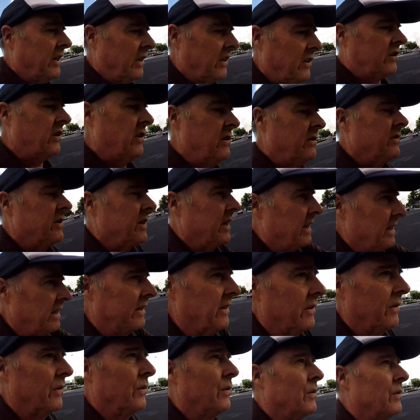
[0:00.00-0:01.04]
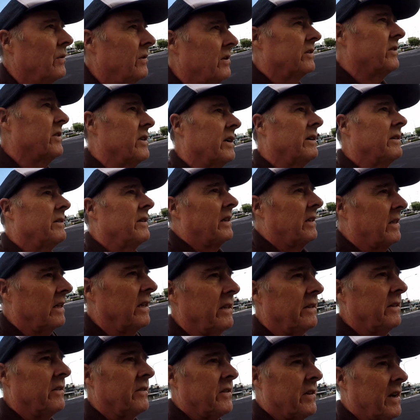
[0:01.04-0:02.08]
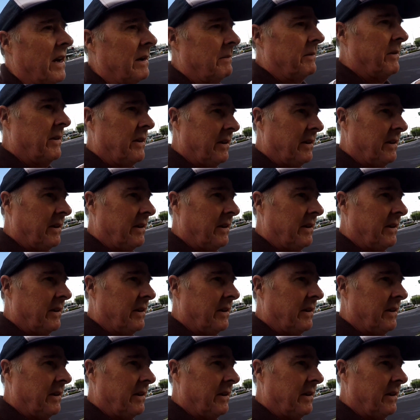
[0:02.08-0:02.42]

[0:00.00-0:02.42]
excusing any of the hoarders, though. I think they're the scum of